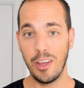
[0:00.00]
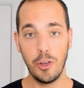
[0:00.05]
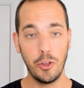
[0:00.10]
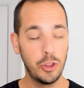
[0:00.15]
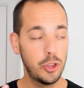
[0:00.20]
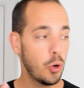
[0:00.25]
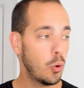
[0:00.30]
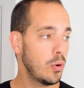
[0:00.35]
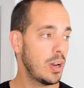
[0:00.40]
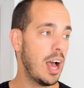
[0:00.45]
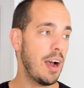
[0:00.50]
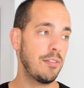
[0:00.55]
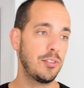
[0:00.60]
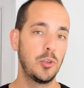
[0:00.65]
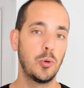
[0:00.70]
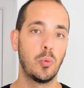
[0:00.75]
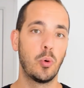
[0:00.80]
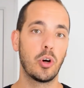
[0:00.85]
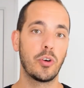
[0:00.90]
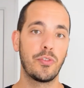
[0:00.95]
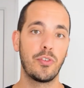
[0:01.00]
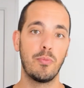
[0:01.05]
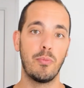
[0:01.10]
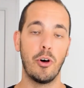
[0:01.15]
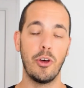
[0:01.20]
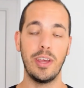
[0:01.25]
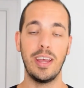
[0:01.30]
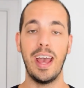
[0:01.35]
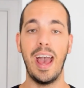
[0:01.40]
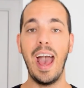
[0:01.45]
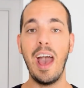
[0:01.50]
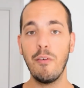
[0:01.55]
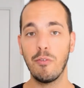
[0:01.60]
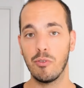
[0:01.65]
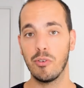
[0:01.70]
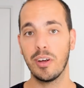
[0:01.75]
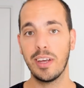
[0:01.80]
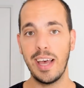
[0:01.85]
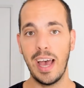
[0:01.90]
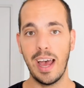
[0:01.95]
You don't have to work for money
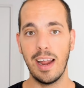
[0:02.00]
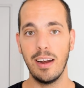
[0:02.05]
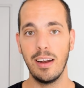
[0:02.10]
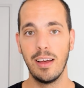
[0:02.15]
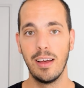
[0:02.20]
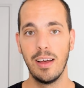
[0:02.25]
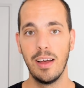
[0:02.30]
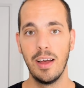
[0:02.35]
ever again,